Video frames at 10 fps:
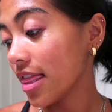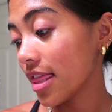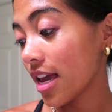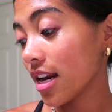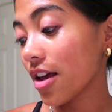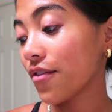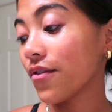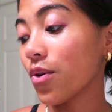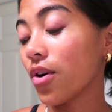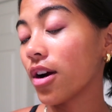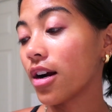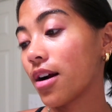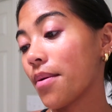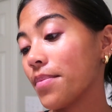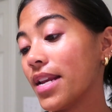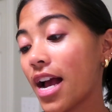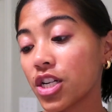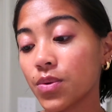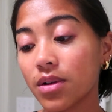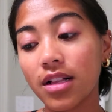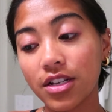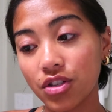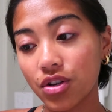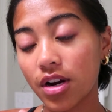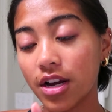Then for an actual cleanser,